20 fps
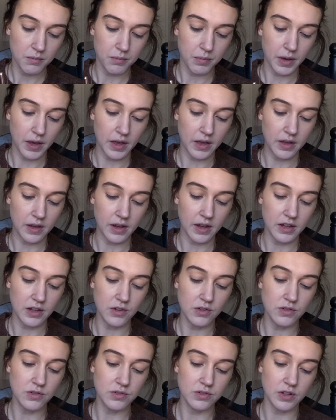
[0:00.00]
But I
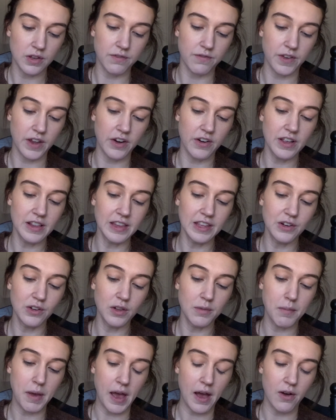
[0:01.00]
use a very
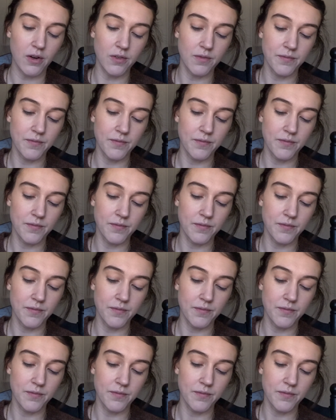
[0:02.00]
little amount.